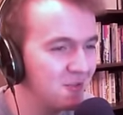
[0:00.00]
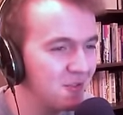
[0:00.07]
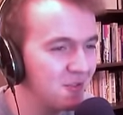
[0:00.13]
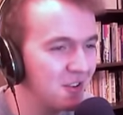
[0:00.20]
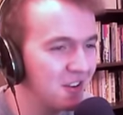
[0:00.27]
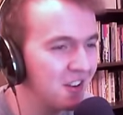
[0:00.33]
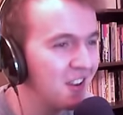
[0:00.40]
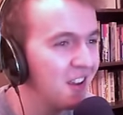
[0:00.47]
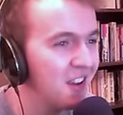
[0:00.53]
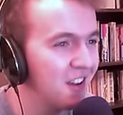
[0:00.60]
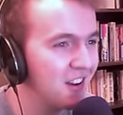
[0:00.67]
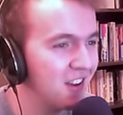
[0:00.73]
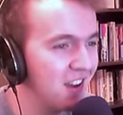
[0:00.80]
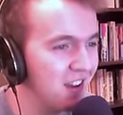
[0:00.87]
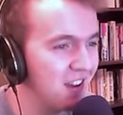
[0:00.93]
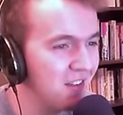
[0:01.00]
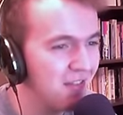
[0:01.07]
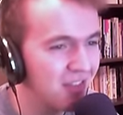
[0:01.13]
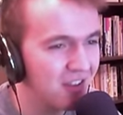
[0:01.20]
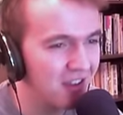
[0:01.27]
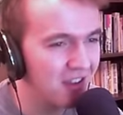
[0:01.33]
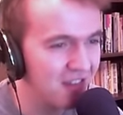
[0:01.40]
all good. Okay,
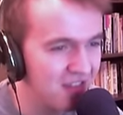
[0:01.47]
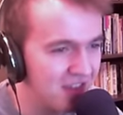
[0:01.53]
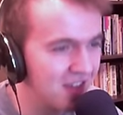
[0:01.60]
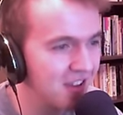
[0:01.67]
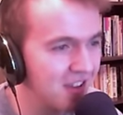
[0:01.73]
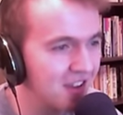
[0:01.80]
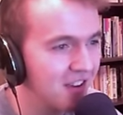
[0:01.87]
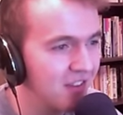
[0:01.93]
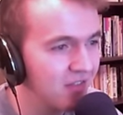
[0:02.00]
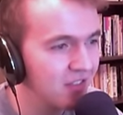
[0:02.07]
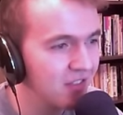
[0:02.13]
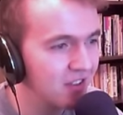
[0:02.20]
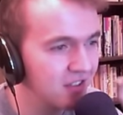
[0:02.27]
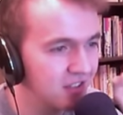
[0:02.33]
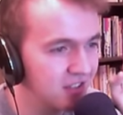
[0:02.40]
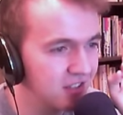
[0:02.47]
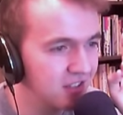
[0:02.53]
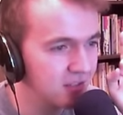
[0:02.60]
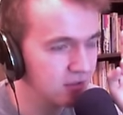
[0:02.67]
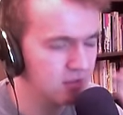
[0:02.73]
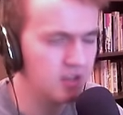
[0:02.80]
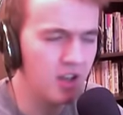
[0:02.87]
I think this
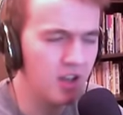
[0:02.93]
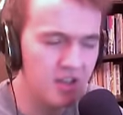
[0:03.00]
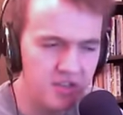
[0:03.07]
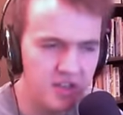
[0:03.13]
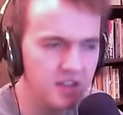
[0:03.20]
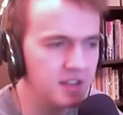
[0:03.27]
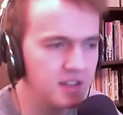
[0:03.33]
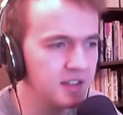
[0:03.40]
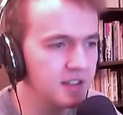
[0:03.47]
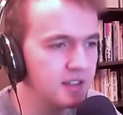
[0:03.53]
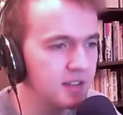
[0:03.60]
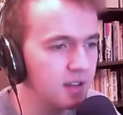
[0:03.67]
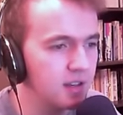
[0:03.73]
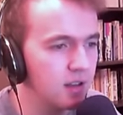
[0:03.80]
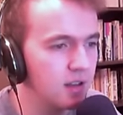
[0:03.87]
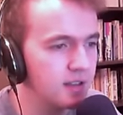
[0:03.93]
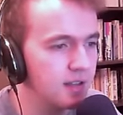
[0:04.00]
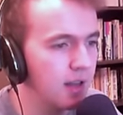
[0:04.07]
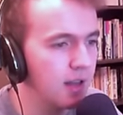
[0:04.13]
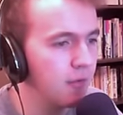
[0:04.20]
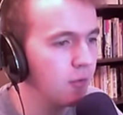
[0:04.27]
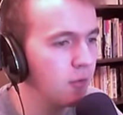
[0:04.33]
is yeah. I think this is the last
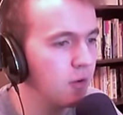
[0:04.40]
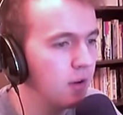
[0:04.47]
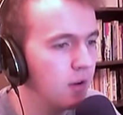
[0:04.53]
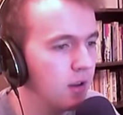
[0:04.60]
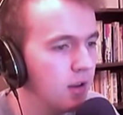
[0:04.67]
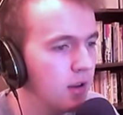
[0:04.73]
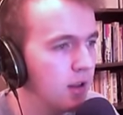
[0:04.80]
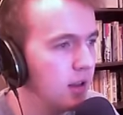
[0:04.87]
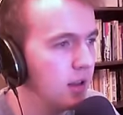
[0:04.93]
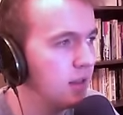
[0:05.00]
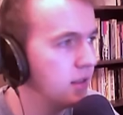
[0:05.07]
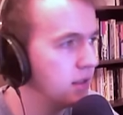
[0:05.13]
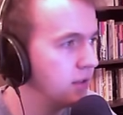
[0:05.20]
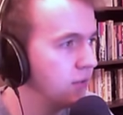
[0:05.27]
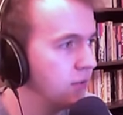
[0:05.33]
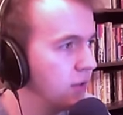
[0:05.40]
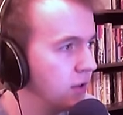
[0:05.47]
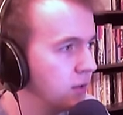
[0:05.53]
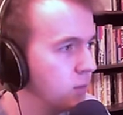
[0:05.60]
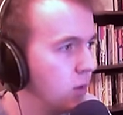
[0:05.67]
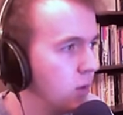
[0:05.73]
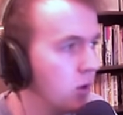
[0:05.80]
level in this
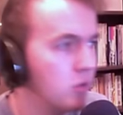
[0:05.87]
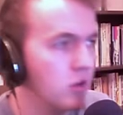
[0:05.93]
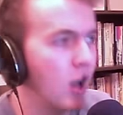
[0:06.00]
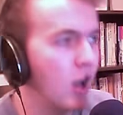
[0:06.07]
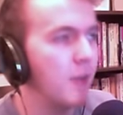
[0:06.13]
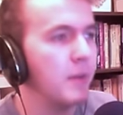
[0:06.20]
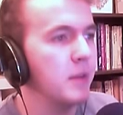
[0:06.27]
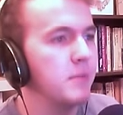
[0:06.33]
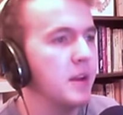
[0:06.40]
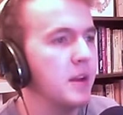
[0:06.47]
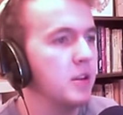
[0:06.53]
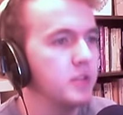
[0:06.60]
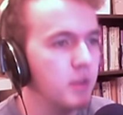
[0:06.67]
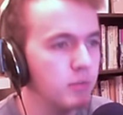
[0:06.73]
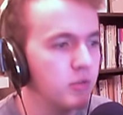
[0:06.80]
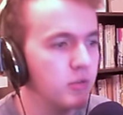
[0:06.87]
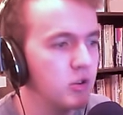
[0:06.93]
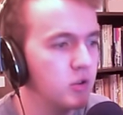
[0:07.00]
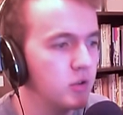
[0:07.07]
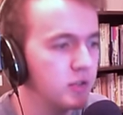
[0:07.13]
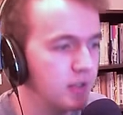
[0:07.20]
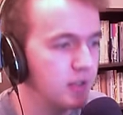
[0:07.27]
first world. Alpine Meadows. I'm pretty
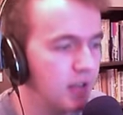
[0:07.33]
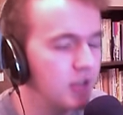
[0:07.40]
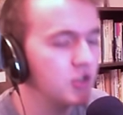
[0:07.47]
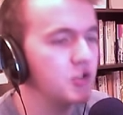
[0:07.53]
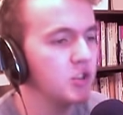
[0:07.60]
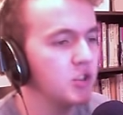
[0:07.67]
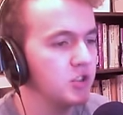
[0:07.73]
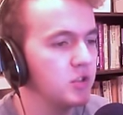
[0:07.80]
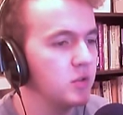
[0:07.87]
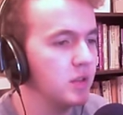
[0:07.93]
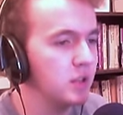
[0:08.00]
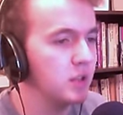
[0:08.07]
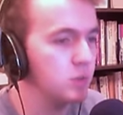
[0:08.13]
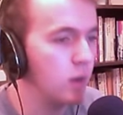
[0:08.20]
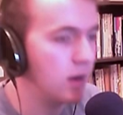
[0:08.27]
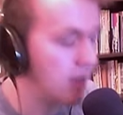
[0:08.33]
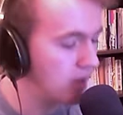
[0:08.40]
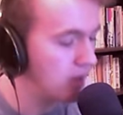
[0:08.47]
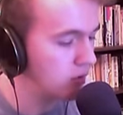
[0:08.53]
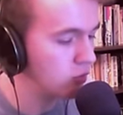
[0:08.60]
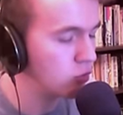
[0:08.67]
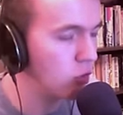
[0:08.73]
sure. So let's just do this one.
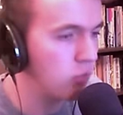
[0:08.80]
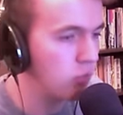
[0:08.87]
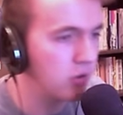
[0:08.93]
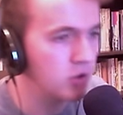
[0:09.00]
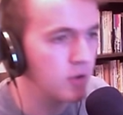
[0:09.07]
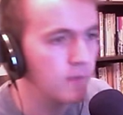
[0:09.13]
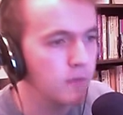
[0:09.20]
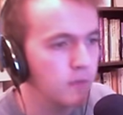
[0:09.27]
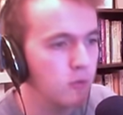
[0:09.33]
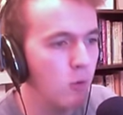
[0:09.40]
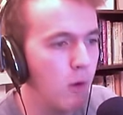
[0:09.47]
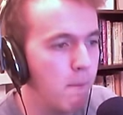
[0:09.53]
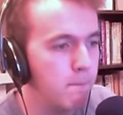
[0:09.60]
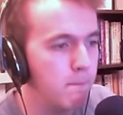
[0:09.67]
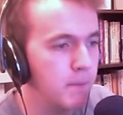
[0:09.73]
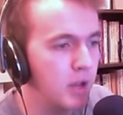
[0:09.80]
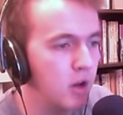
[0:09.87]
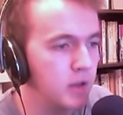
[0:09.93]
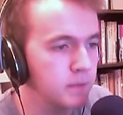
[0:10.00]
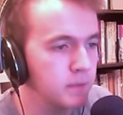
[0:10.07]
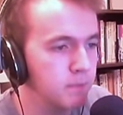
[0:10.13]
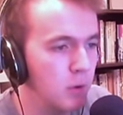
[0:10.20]
It's a drawbridge. We've got one big
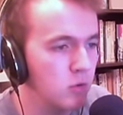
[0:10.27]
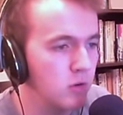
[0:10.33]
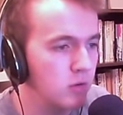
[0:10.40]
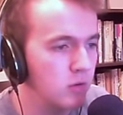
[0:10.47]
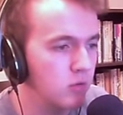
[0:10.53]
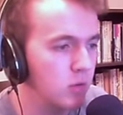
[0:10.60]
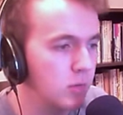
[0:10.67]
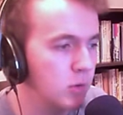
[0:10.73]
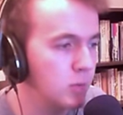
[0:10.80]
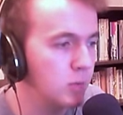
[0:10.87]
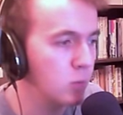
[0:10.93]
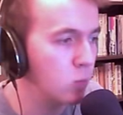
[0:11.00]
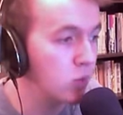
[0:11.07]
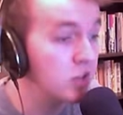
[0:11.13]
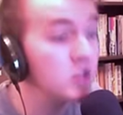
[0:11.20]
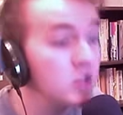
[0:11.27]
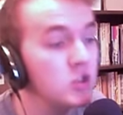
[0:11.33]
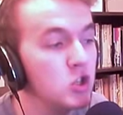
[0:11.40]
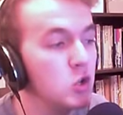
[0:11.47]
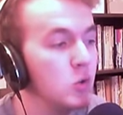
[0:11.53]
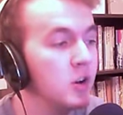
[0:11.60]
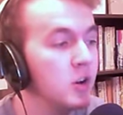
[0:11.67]
ass boat going through the middle, but we can
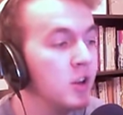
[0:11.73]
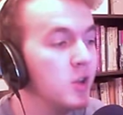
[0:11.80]
do it.